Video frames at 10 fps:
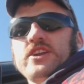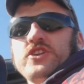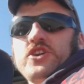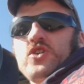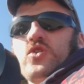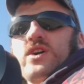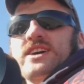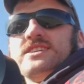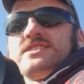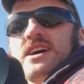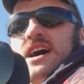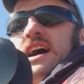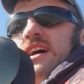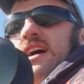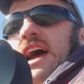to do is
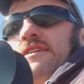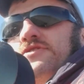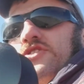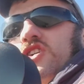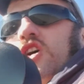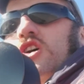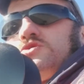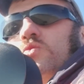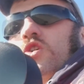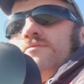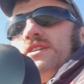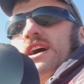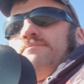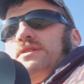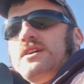after the car's warmed
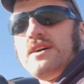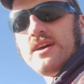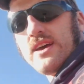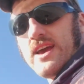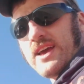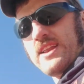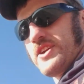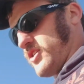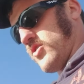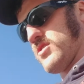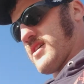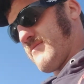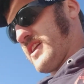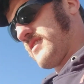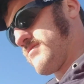up, and you don't, I
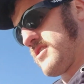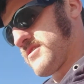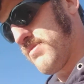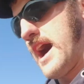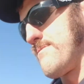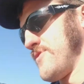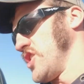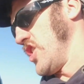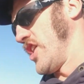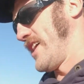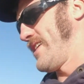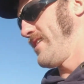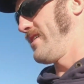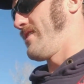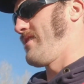mean, pop the hood.
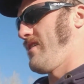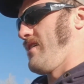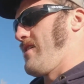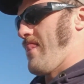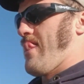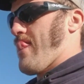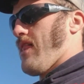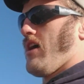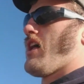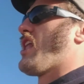A